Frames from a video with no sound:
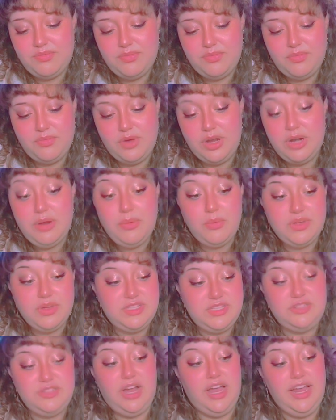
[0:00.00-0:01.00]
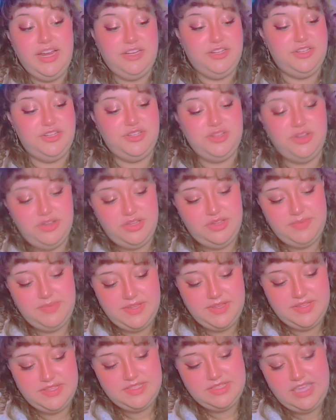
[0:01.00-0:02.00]
what it was trying to show you
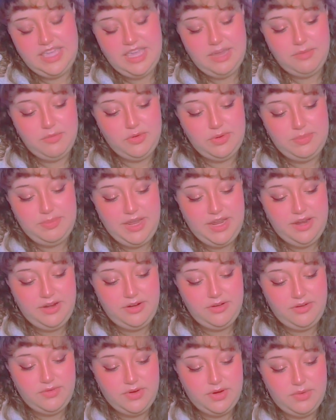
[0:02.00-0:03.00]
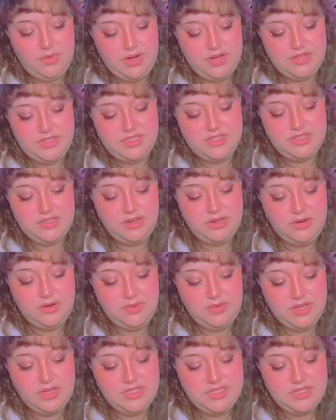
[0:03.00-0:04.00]
because the camera would pan over to where a skunk
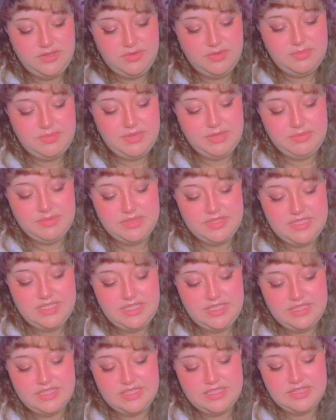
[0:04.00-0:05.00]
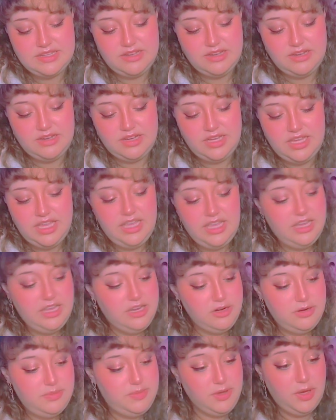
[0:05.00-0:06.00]
was, and you wouldn't be able to see the skunk.
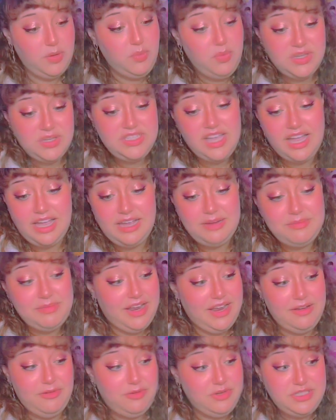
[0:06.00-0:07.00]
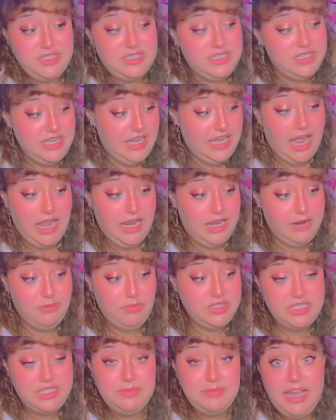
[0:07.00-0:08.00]
You'd be like, what's
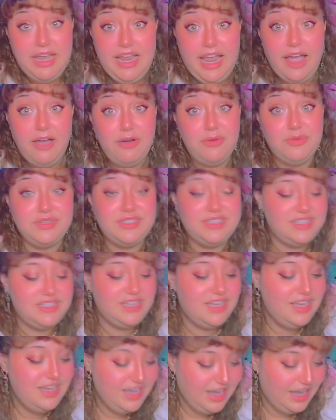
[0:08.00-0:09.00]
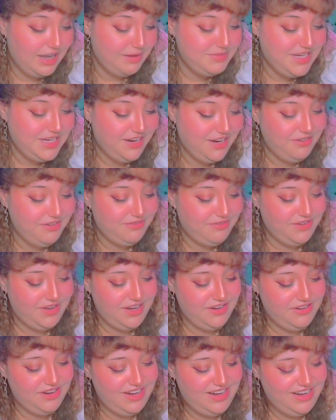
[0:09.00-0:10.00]
in my house? I'm
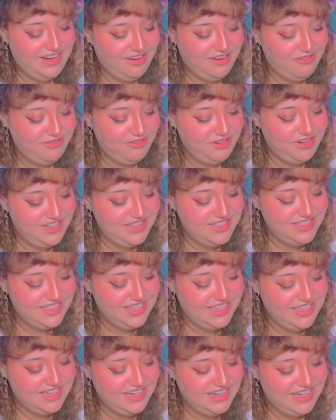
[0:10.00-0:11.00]
terrified right now. What is it?